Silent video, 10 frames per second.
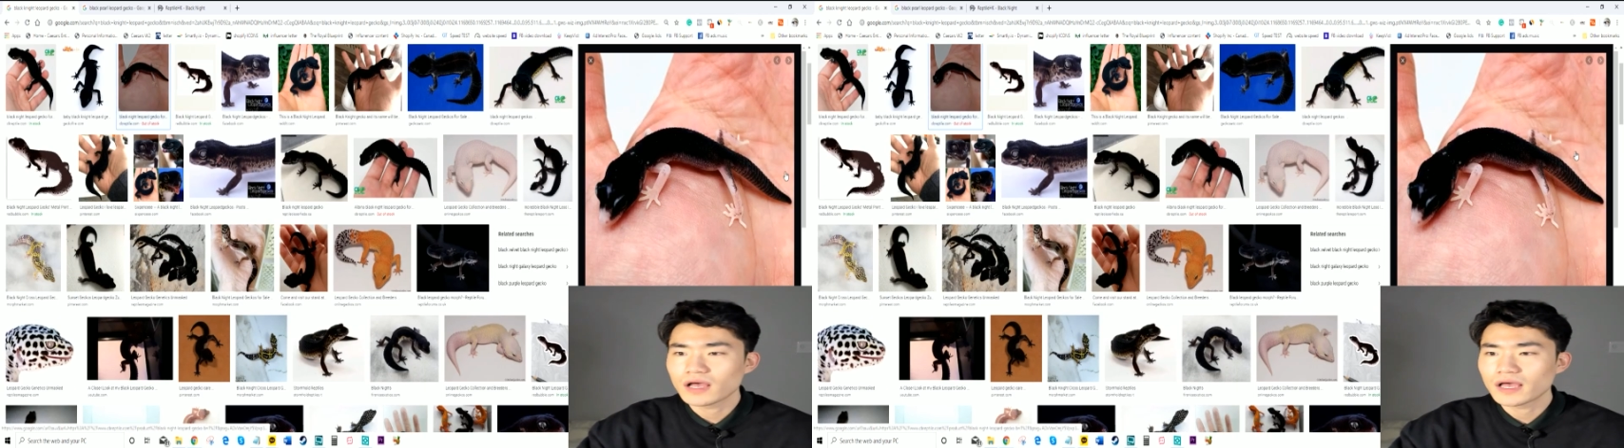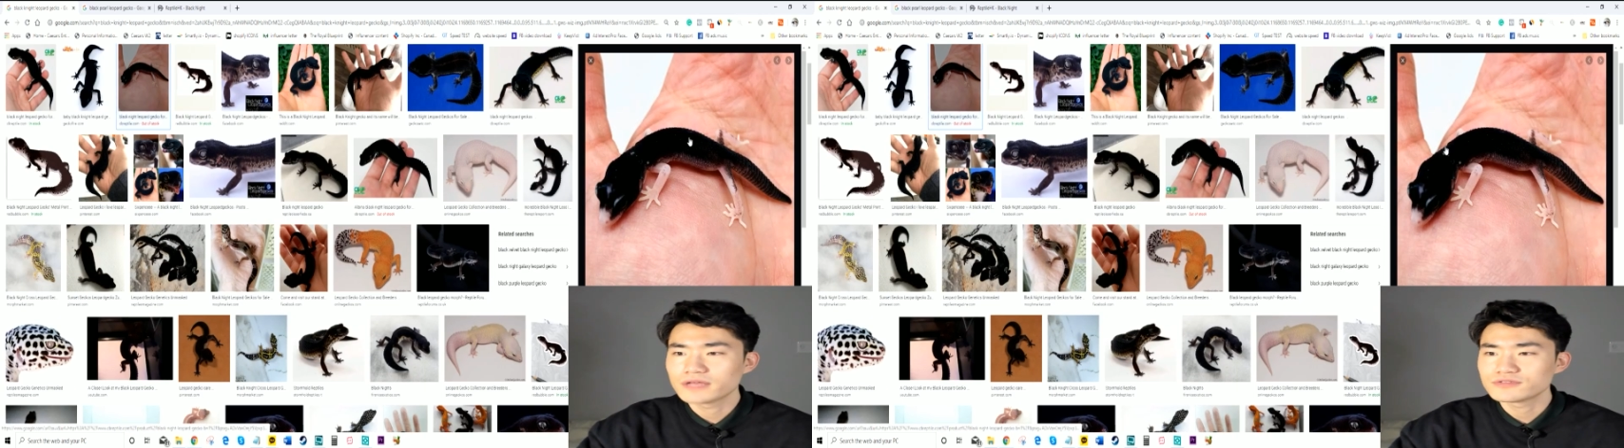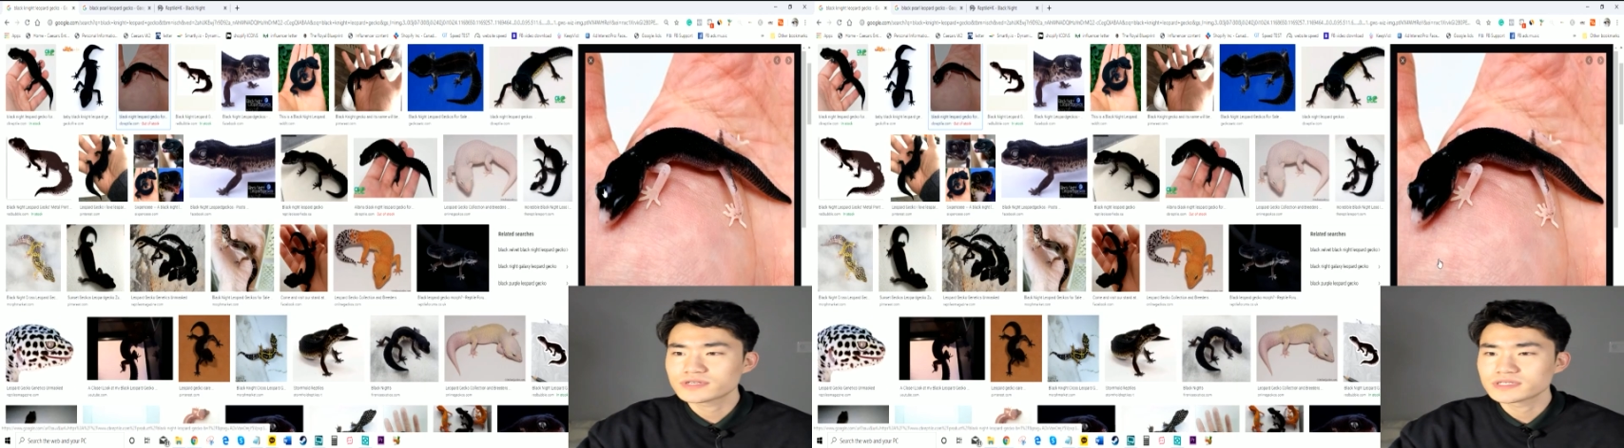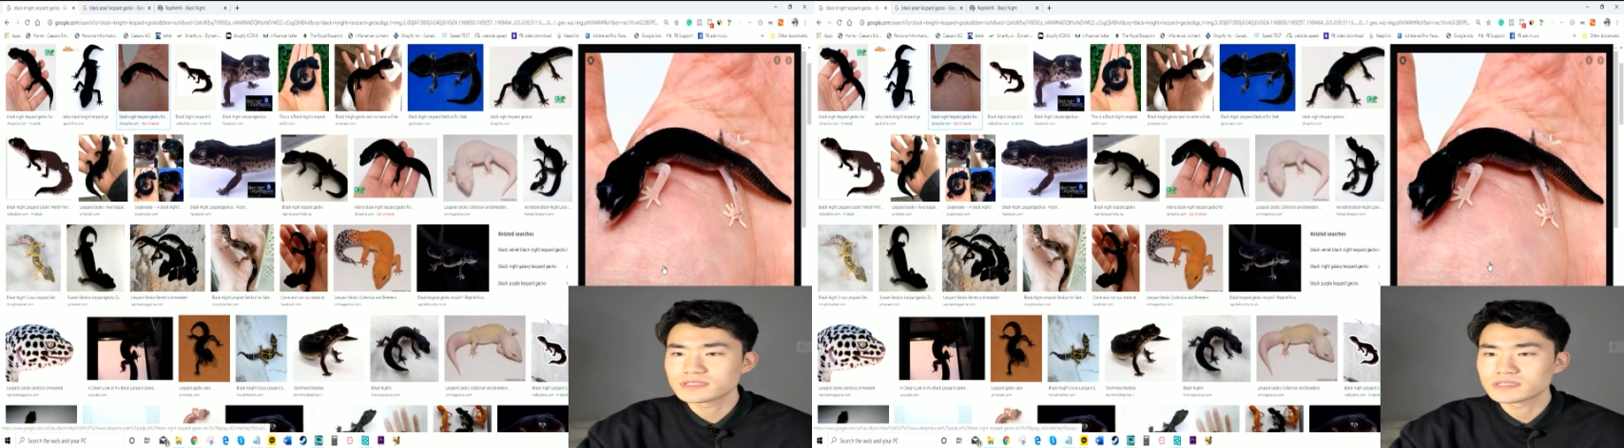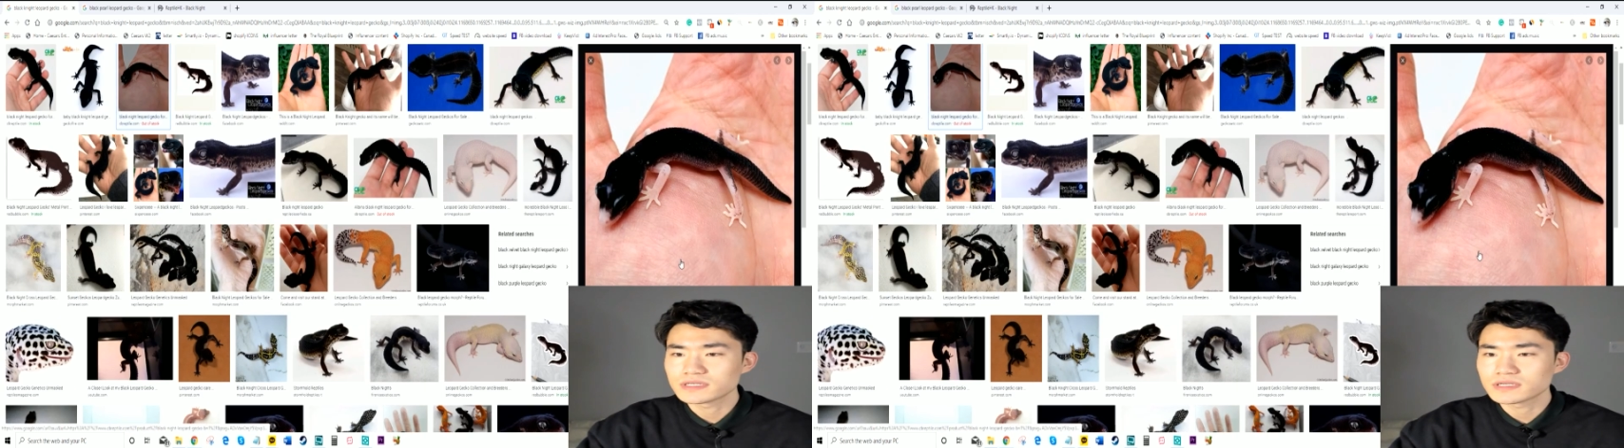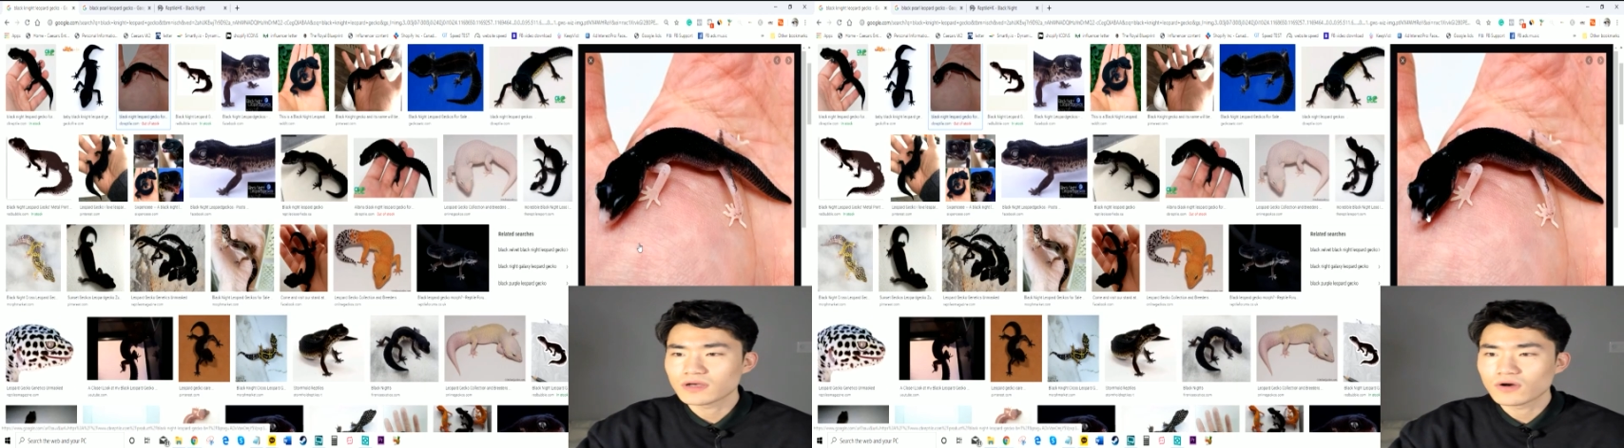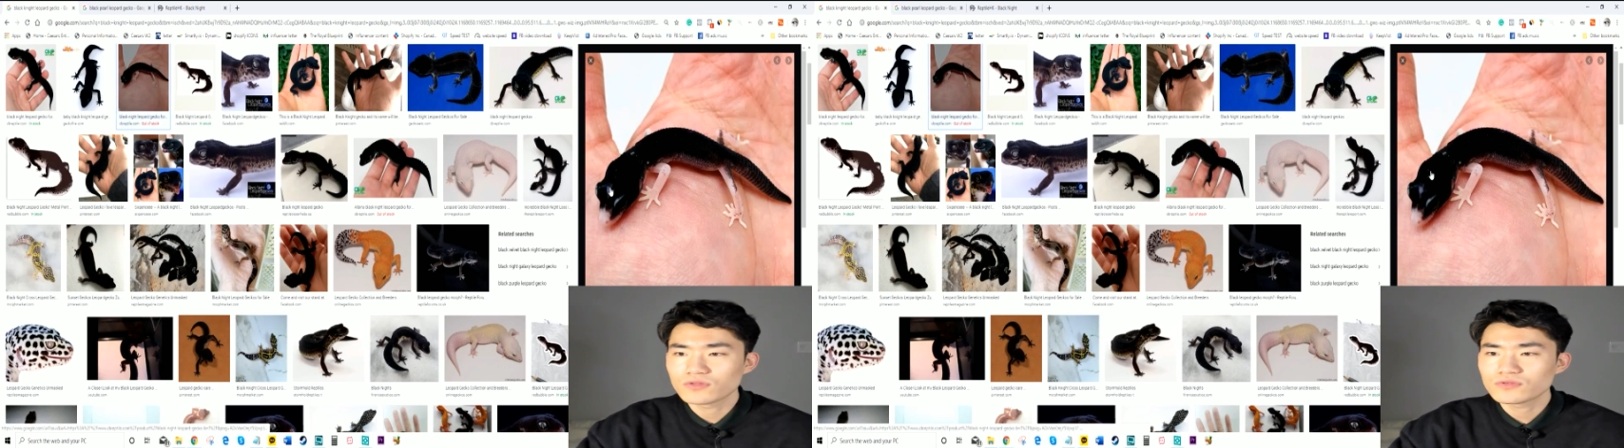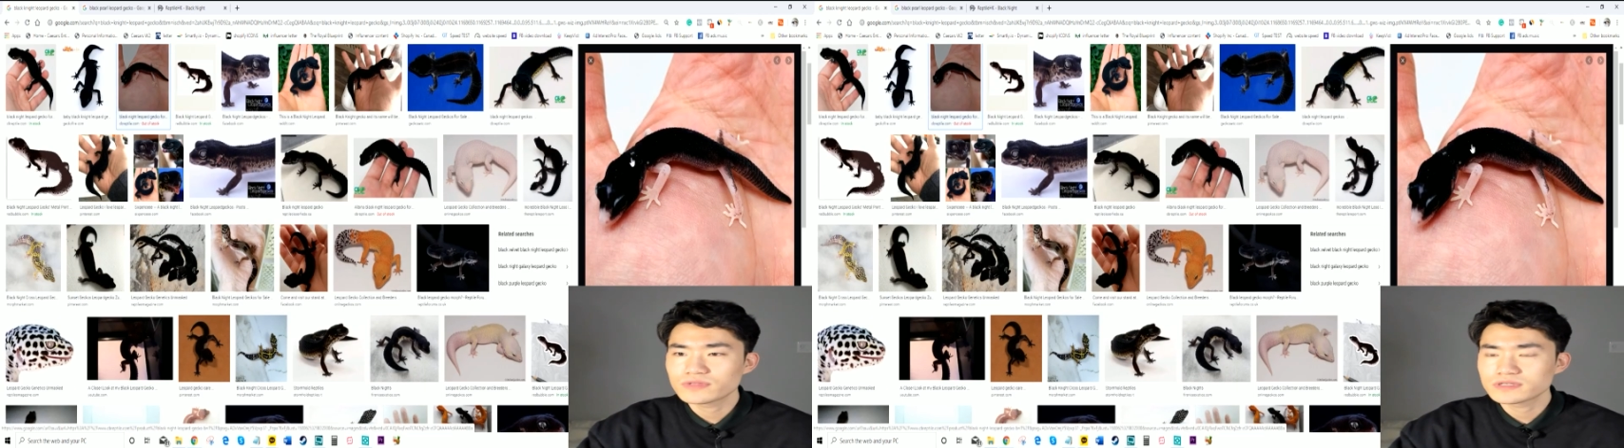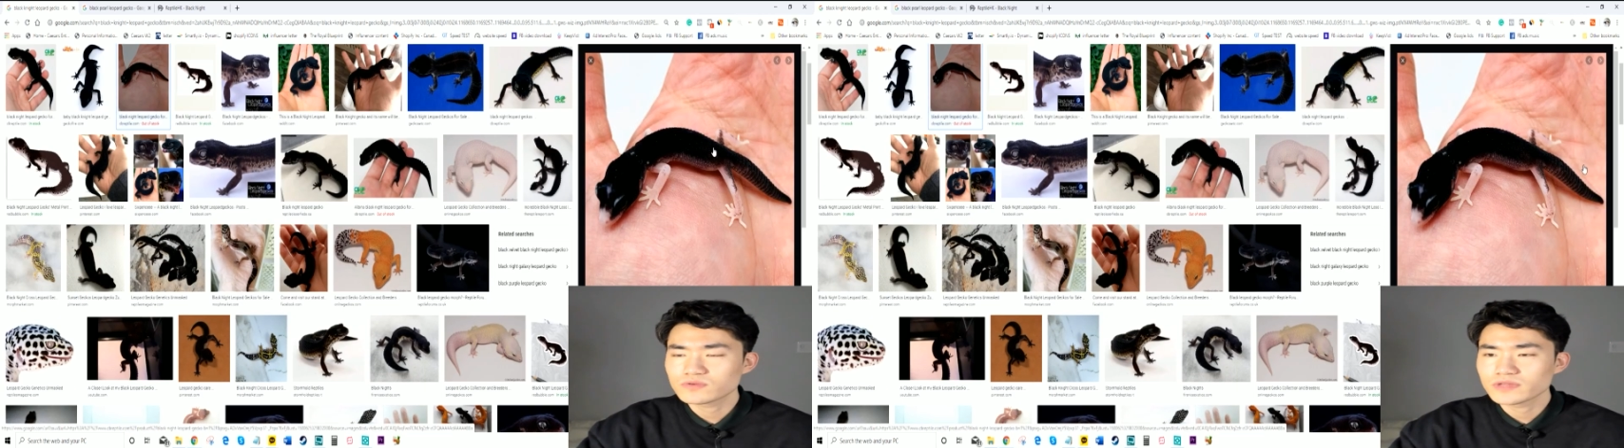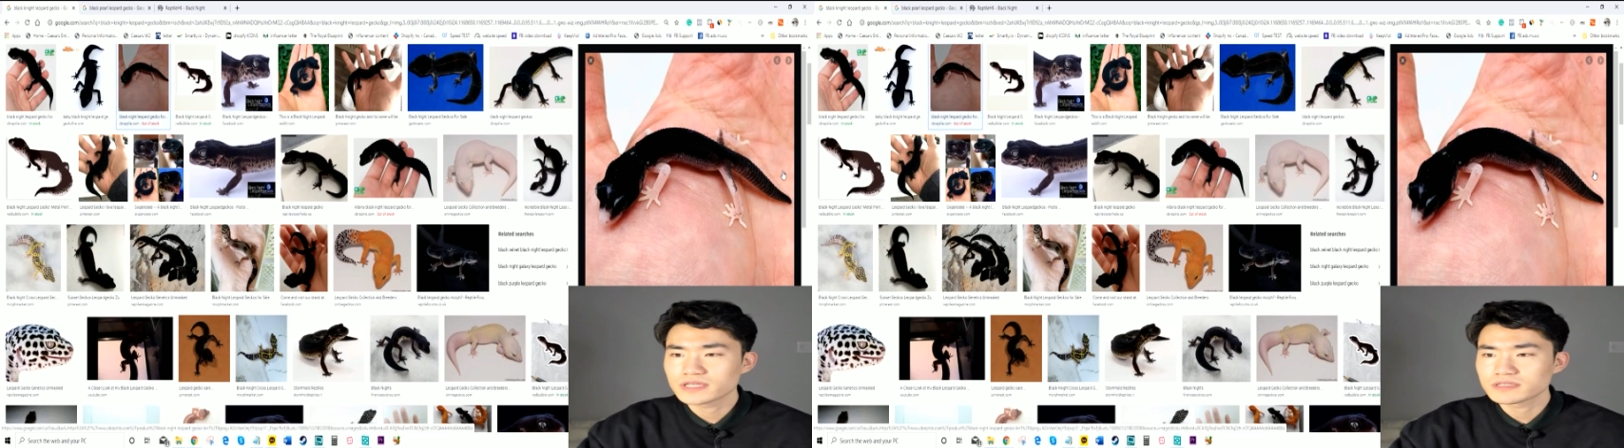as you can see, although this
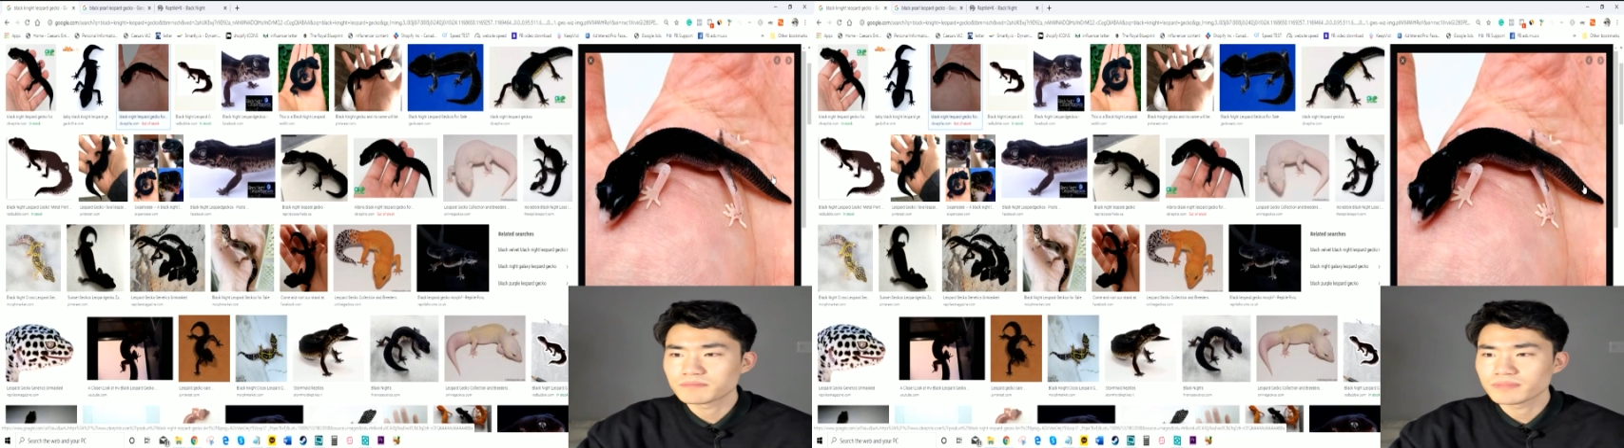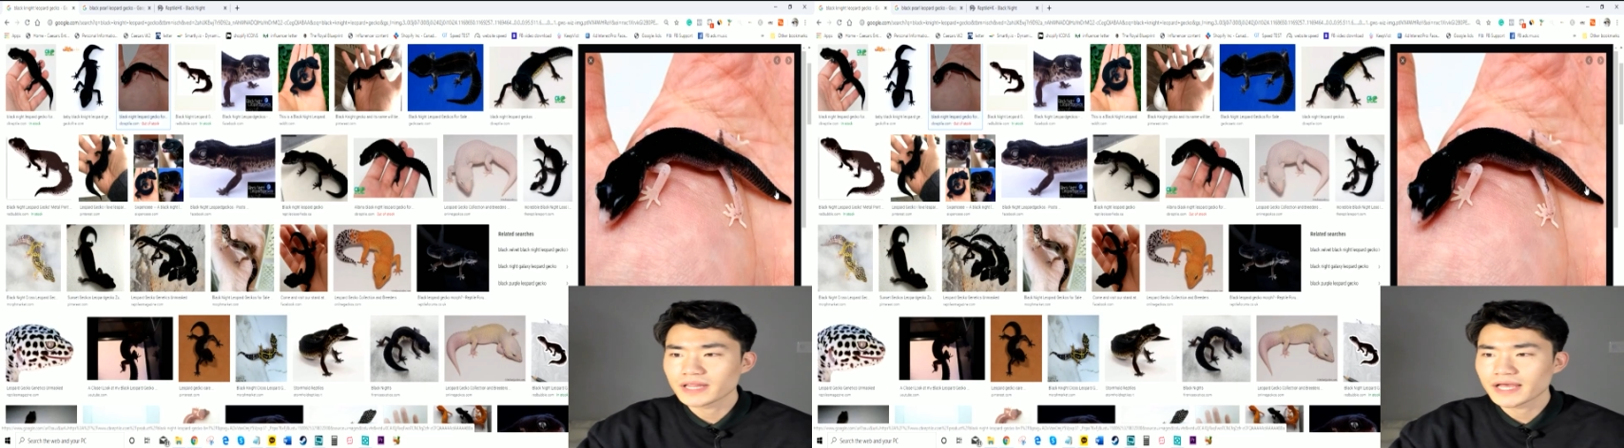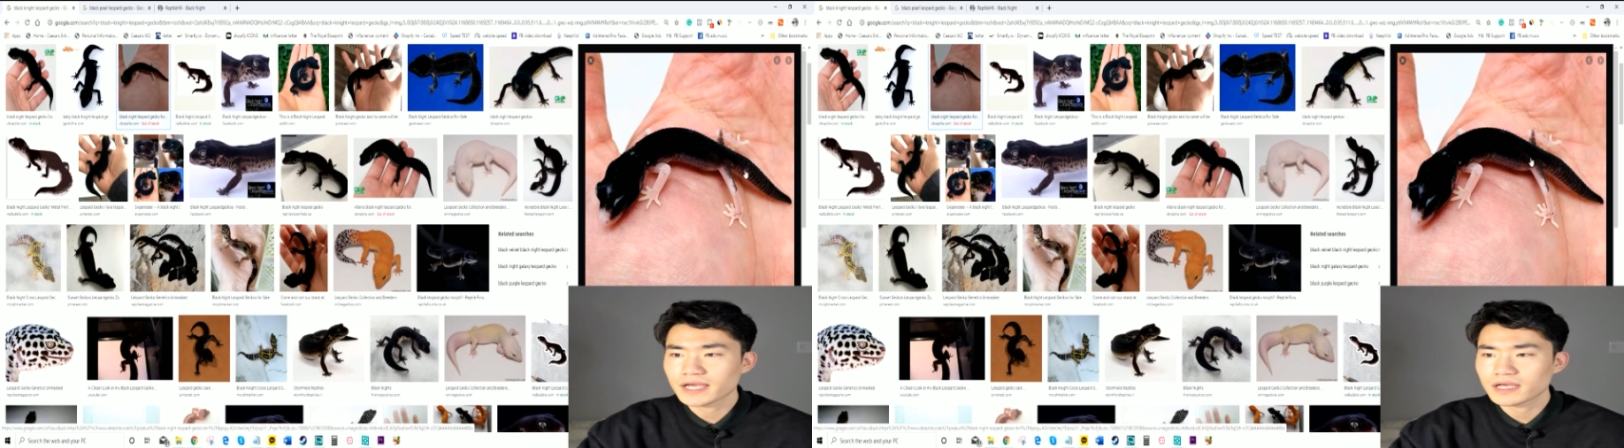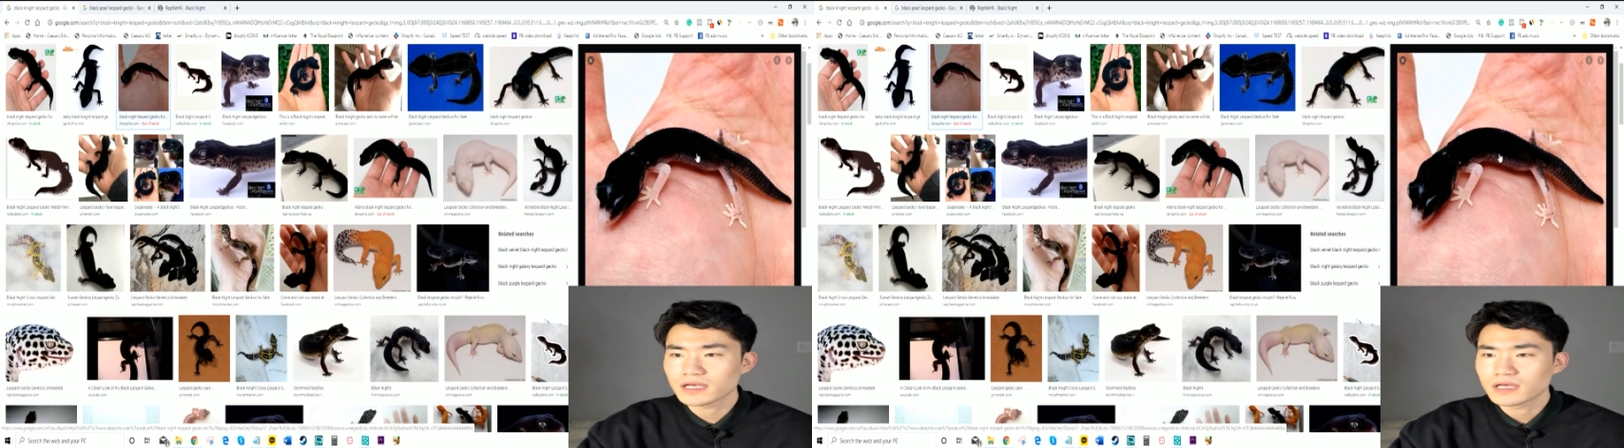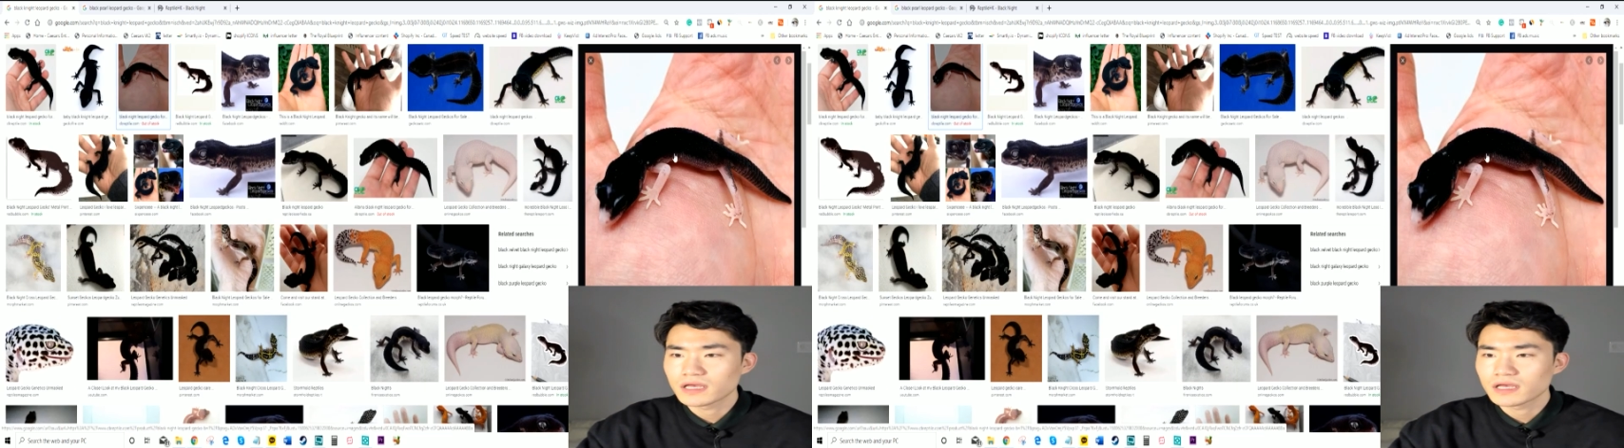one has a black